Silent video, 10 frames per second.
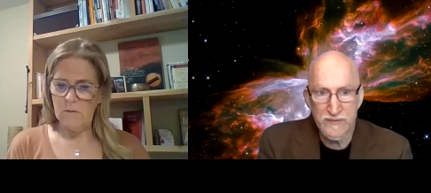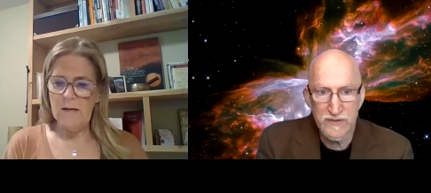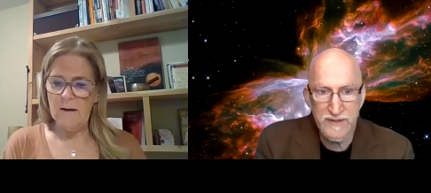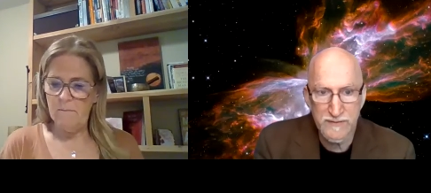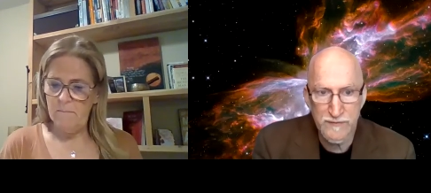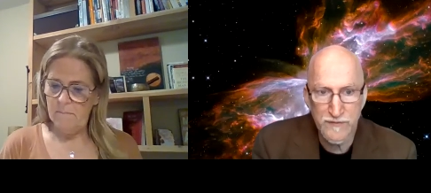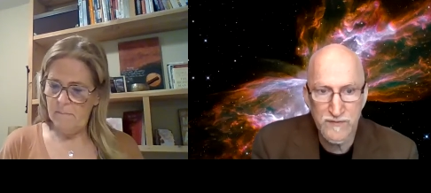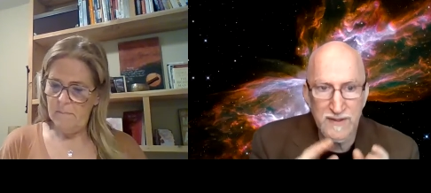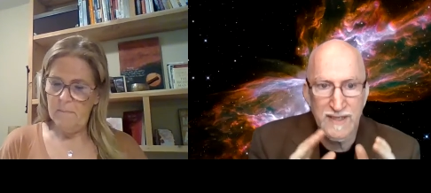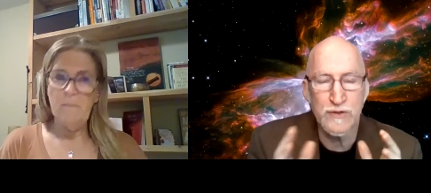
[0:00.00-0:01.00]
Speaker 1: if you yeah. look at,
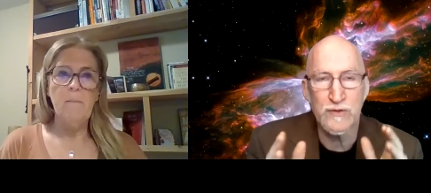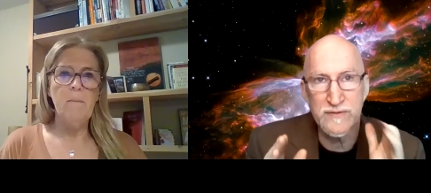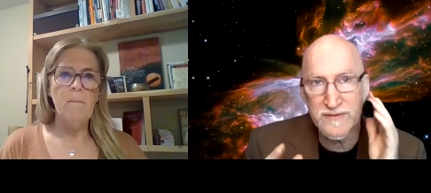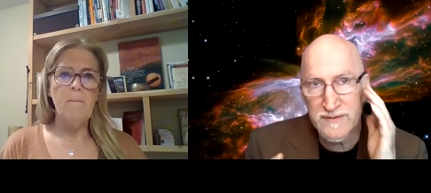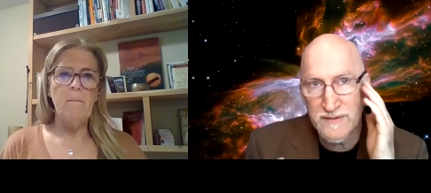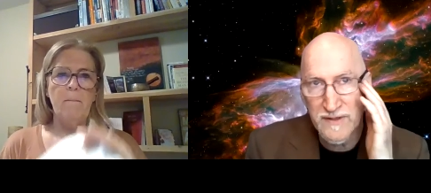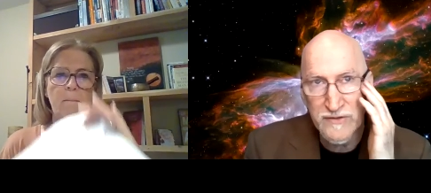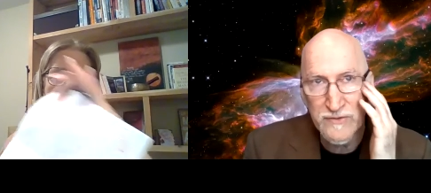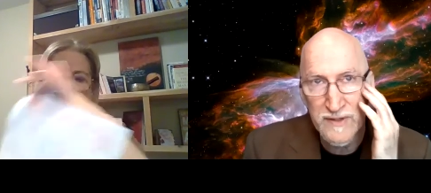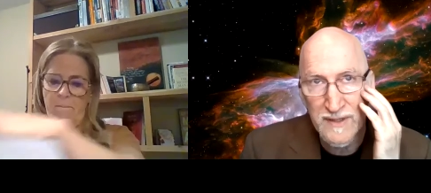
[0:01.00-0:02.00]
I don't know, is, are
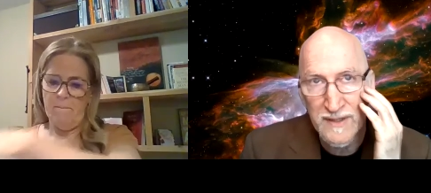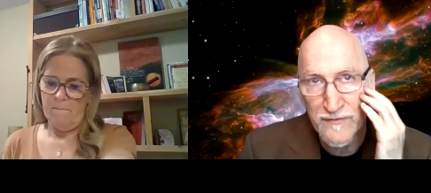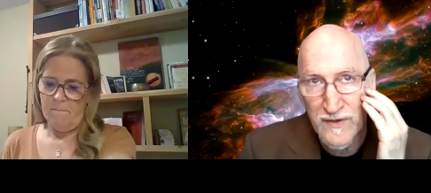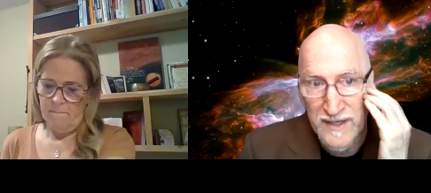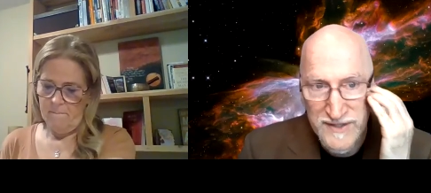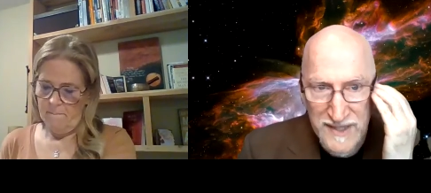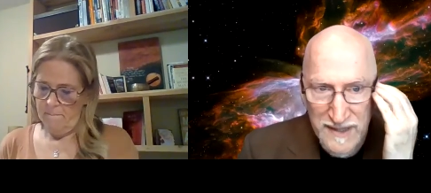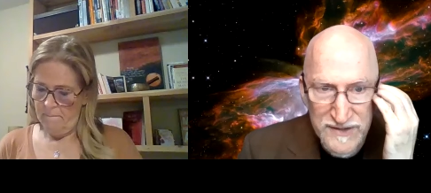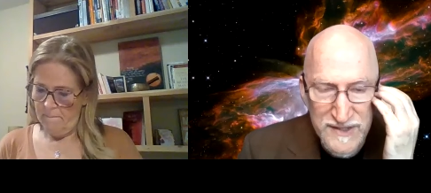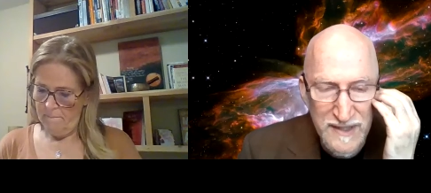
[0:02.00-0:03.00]
you doing it like Friday,
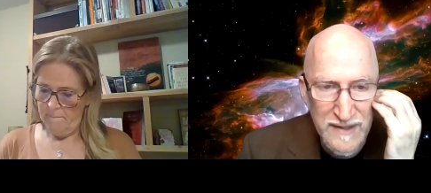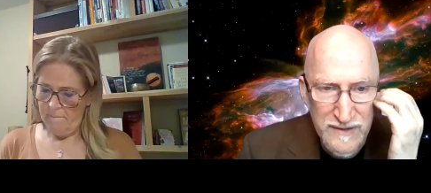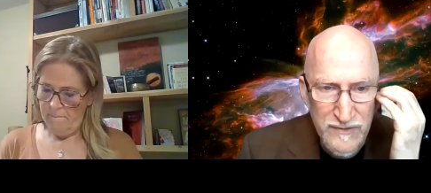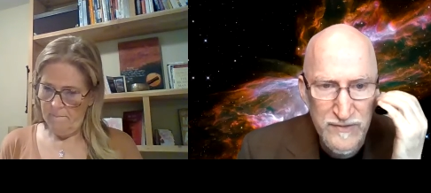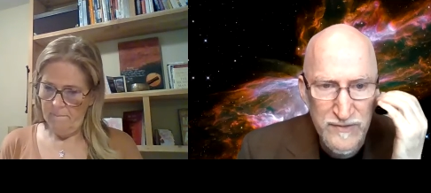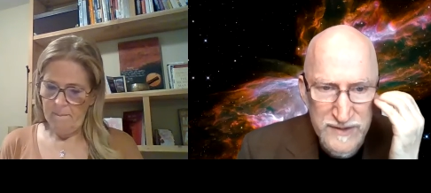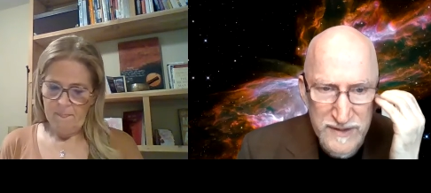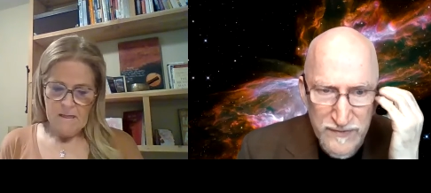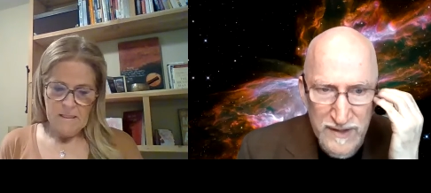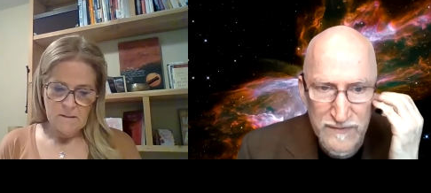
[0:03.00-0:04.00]
Saturday, Sunday or
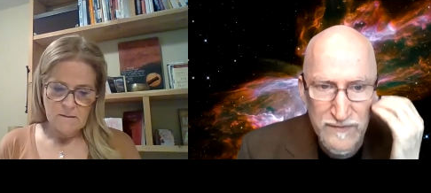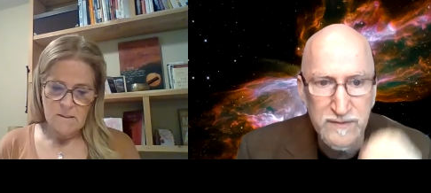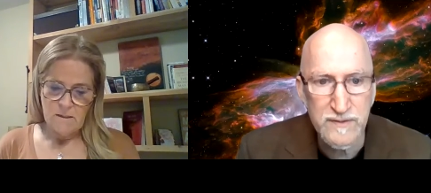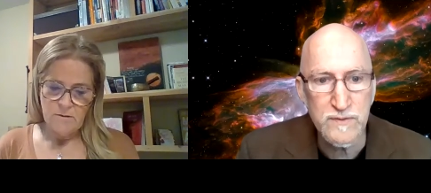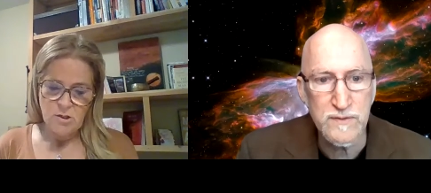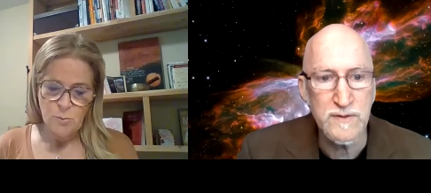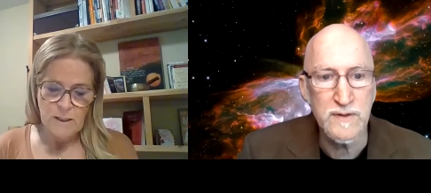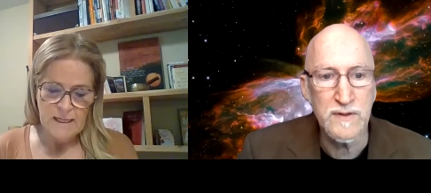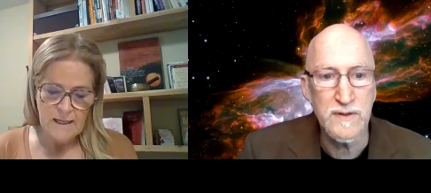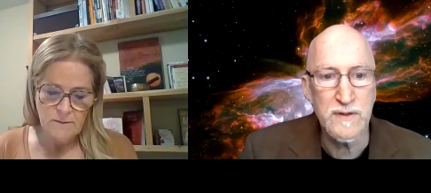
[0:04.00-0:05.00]
Thursday, Friday? So
Speaker 2: the
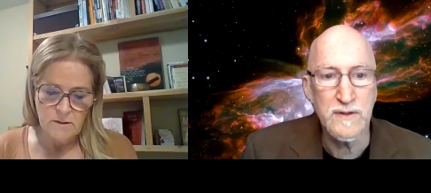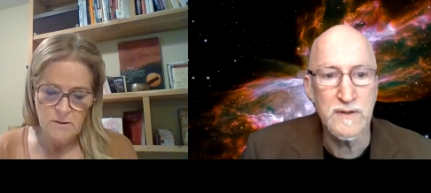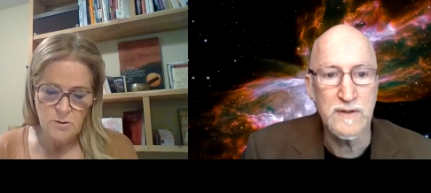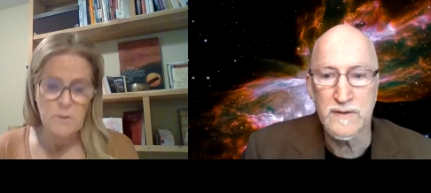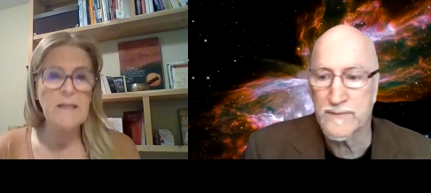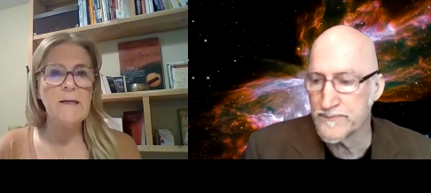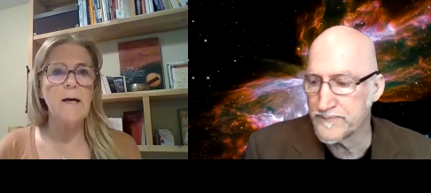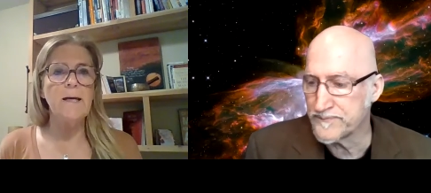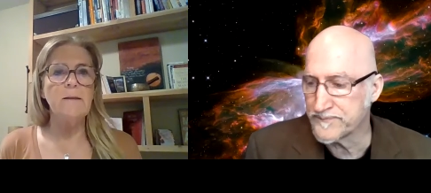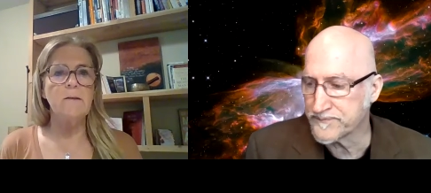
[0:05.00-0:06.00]
28th and the
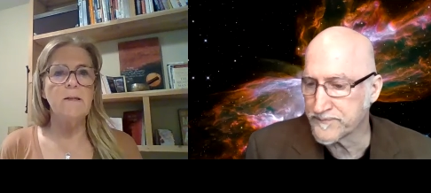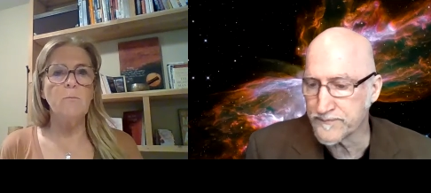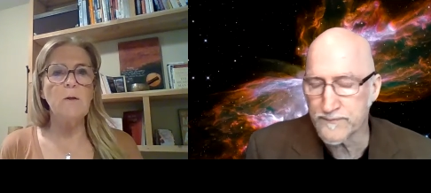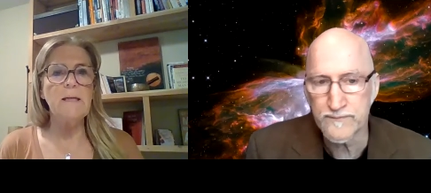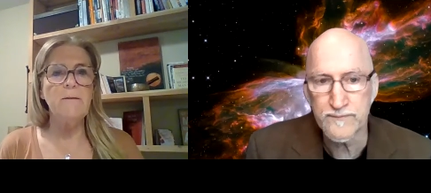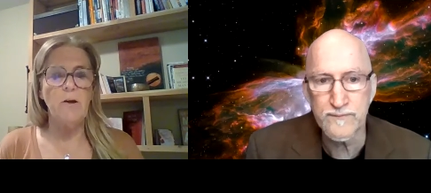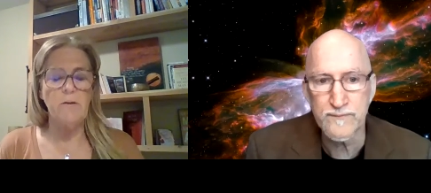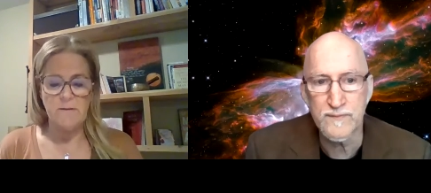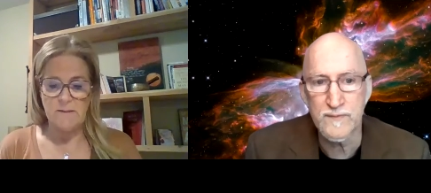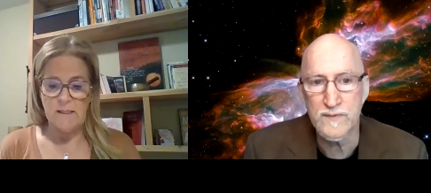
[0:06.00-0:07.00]
29th, and then we leave
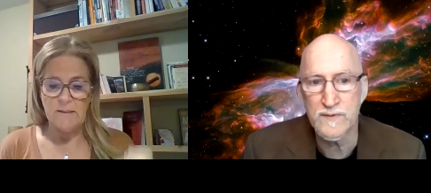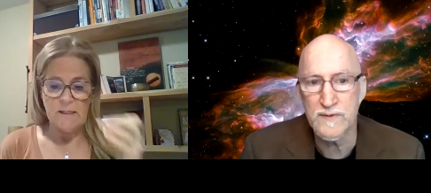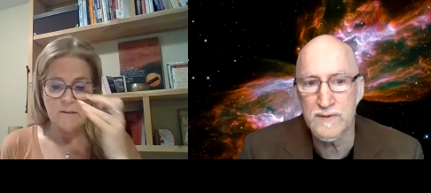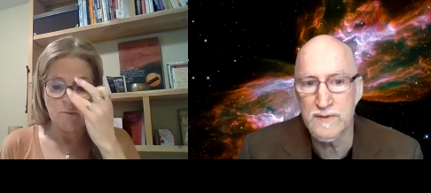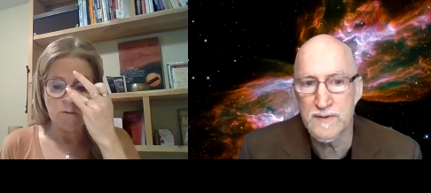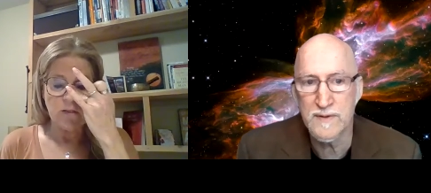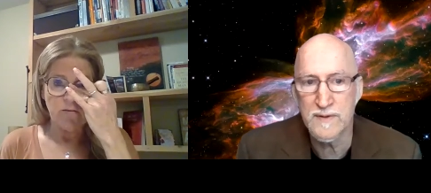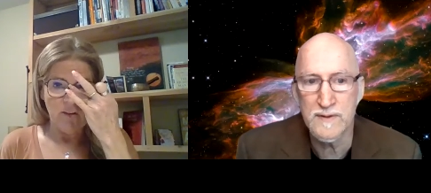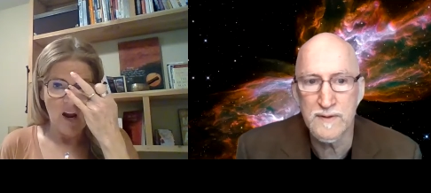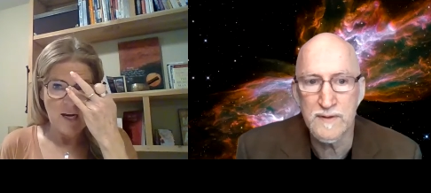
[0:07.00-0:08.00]
on the Sunday. So it's
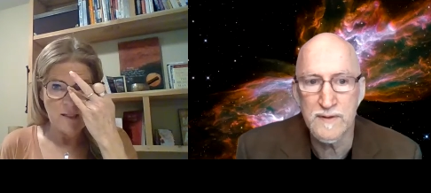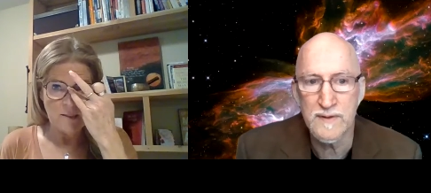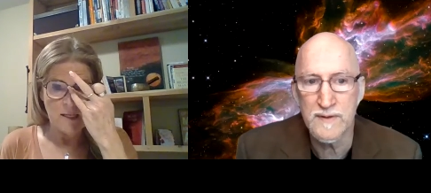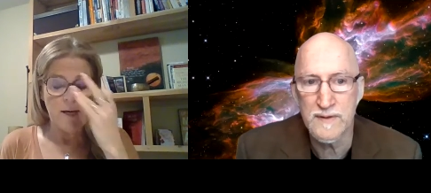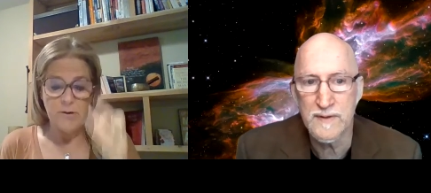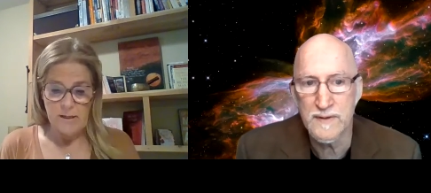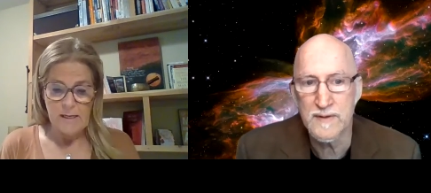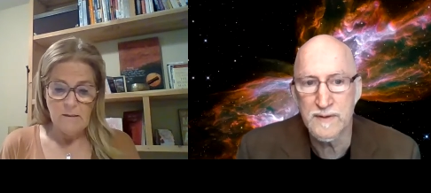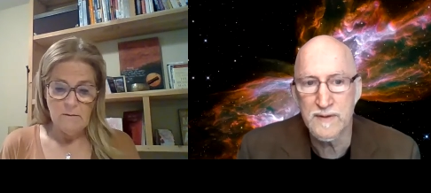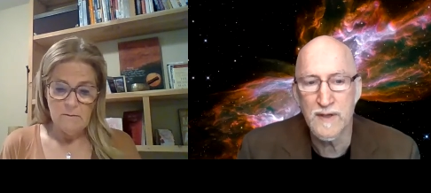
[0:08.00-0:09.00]
the Friday,
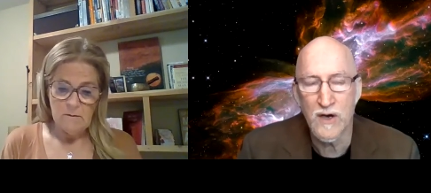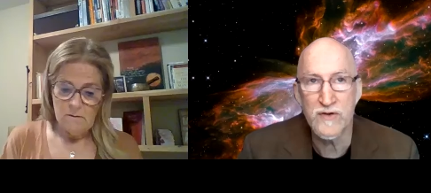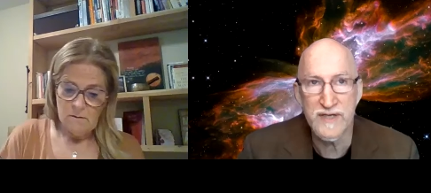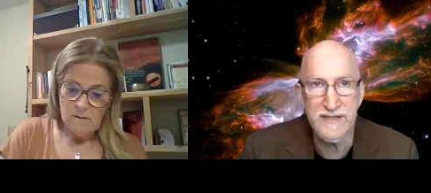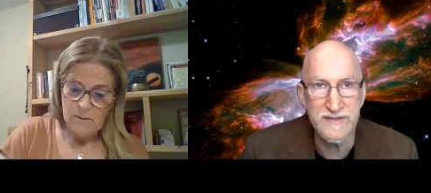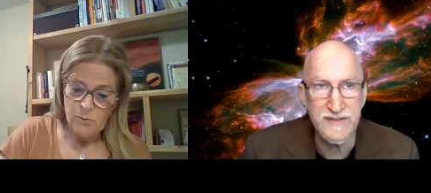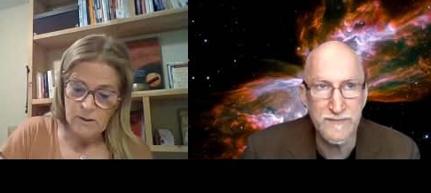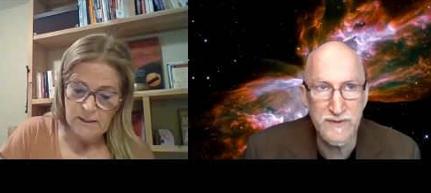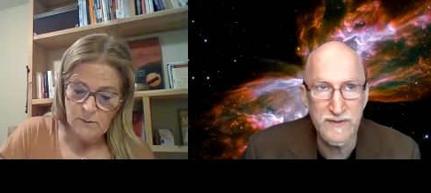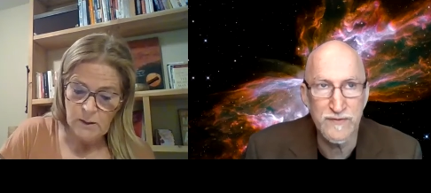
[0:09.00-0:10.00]
Saturday.
Speaker 1: Okay. Because
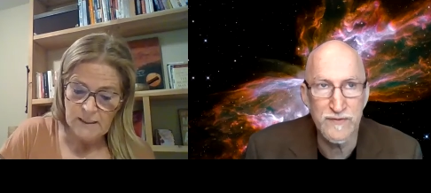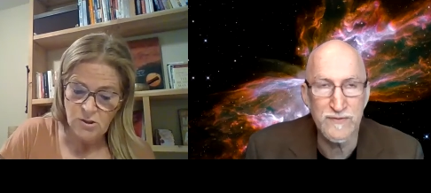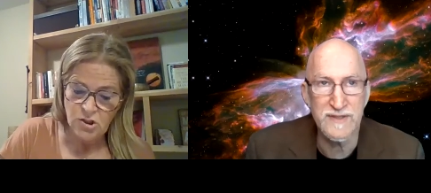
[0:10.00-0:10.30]
if, if, you